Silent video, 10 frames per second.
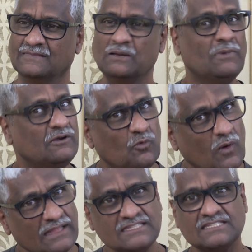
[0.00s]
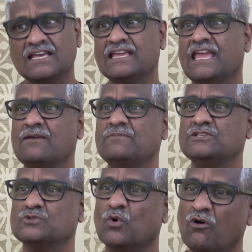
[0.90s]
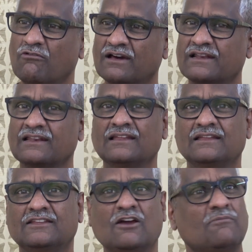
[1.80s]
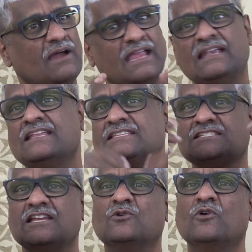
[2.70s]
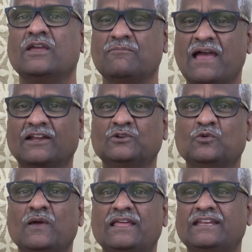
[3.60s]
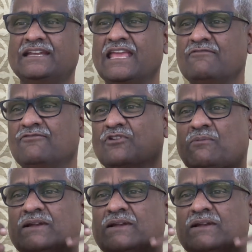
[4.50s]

But once the game is over, your mind is still going back to where it came from.